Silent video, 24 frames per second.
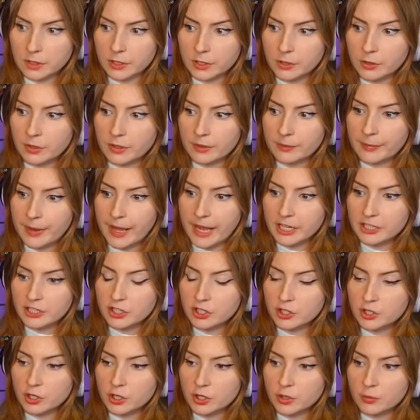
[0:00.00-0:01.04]
You're going back
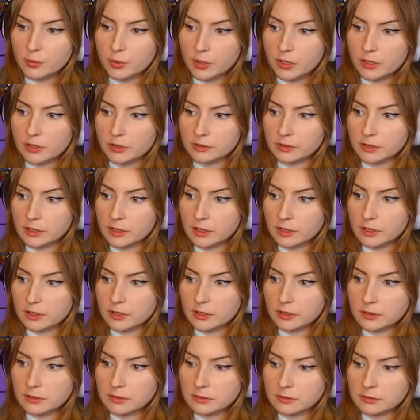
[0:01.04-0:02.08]
to your world,
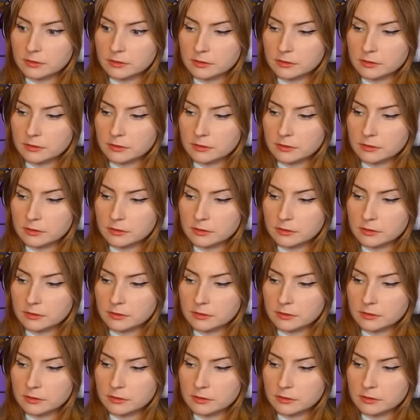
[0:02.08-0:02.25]
girl.